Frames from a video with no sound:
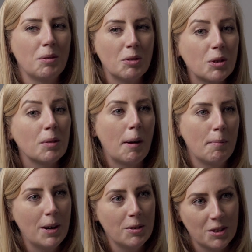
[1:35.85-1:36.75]
We were talking
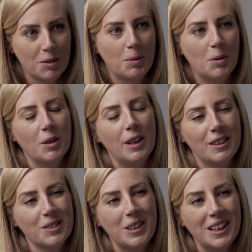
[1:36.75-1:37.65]
about motorsport
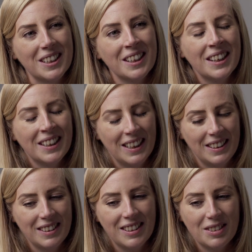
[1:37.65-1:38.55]
last week,
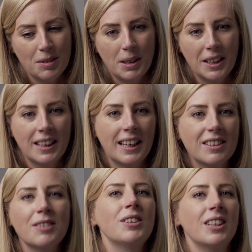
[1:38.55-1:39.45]
and they said to me,
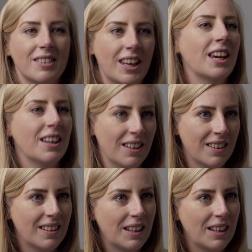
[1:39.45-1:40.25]
connectivity is king.